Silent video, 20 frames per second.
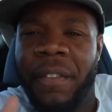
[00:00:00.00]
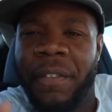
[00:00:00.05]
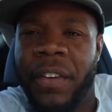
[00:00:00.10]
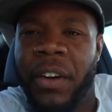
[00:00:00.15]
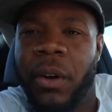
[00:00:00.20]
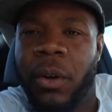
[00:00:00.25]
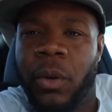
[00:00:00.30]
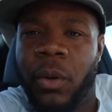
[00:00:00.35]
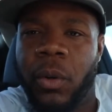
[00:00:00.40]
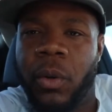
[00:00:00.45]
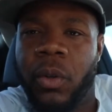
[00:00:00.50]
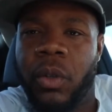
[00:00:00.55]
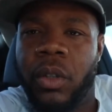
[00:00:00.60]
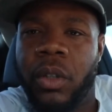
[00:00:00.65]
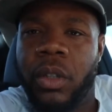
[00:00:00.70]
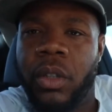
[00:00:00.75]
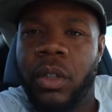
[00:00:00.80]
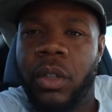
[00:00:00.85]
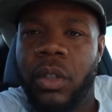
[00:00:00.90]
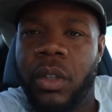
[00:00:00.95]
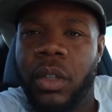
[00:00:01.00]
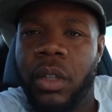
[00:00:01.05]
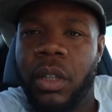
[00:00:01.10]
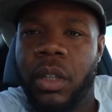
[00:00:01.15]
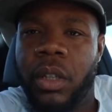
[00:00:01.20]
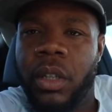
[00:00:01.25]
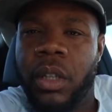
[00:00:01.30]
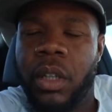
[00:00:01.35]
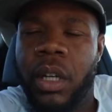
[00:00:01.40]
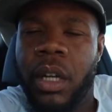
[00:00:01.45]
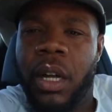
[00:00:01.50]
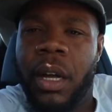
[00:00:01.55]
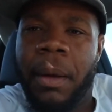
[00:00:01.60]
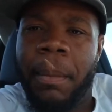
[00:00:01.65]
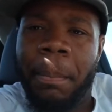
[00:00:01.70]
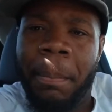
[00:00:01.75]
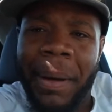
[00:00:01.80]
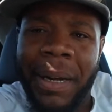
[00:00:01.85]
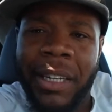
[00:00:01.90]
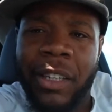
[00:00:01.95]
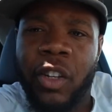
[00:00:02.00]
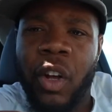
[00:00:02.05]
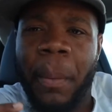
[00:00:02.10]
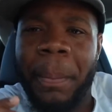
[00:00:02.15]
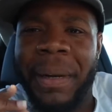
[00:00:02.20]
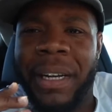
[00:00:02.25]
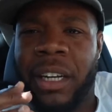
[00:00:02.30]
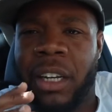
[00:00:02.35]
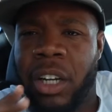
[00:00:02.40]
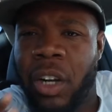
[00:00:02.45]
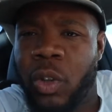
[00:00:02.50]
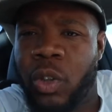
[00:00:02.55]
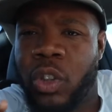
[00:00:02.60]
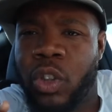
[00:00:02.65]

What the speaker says: vehicle, but it's gonna be close